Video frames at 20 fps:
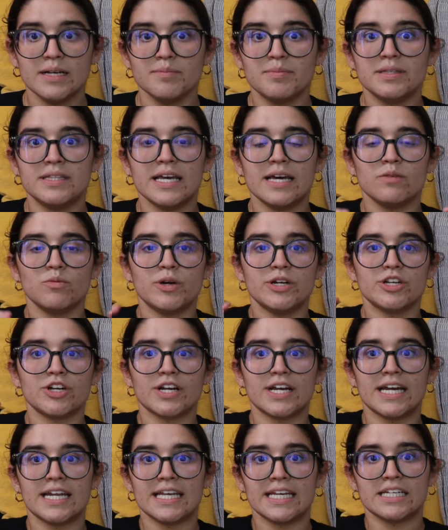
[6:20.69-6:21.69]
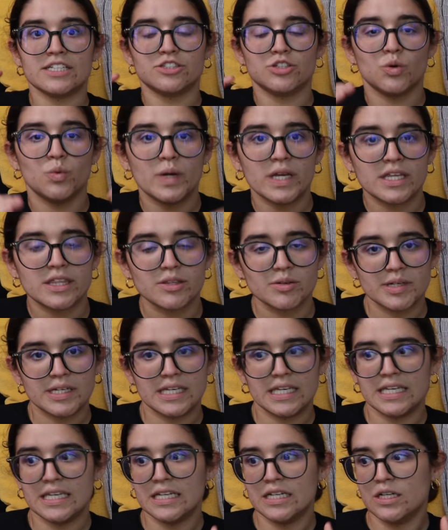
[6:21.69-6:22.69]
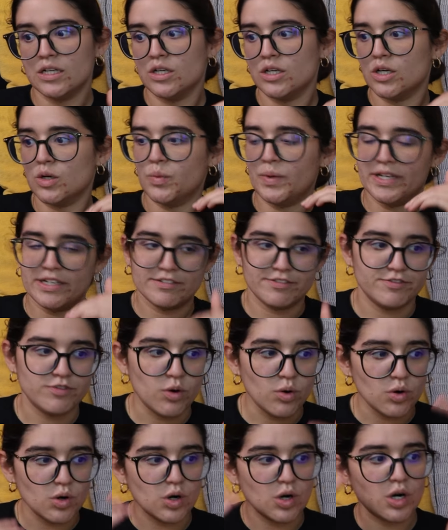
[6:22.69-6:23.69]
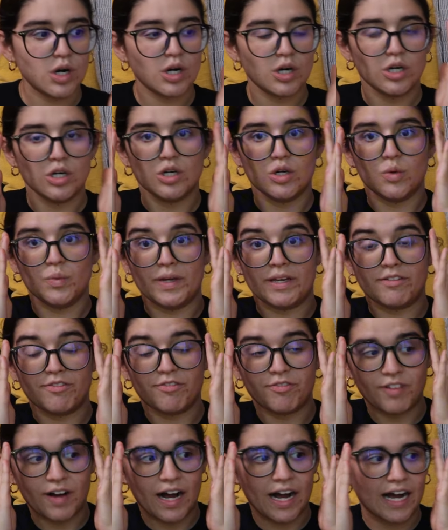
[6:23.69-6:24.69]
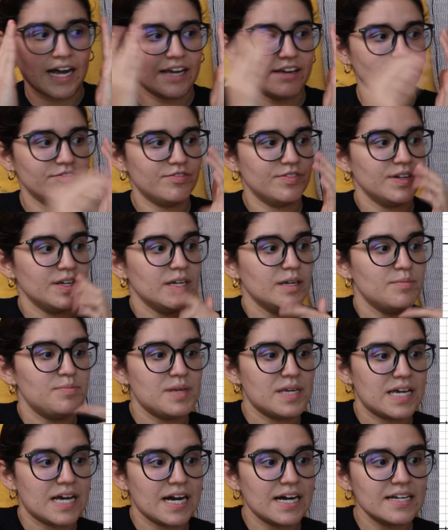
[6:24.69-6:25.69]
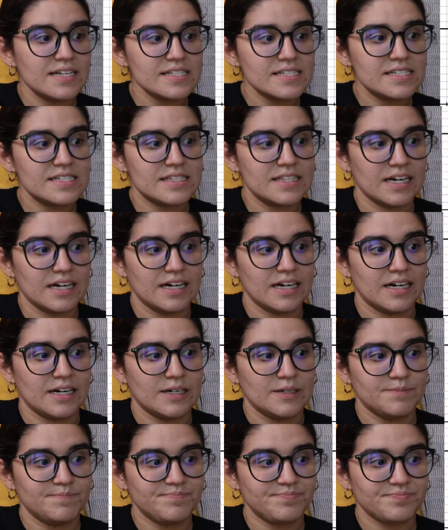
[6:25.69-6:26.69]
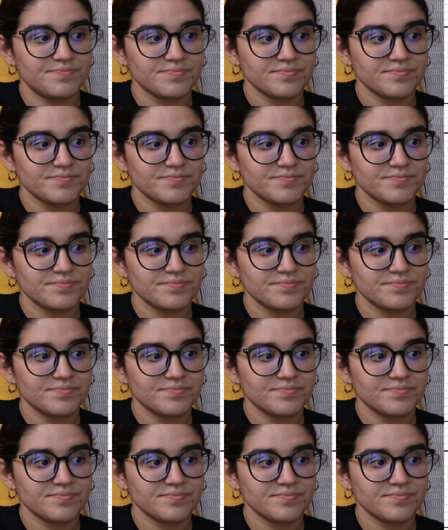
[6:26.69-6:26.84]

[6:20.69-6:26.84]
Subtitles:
But then when you're getting into week 3, week 4, week 5, because the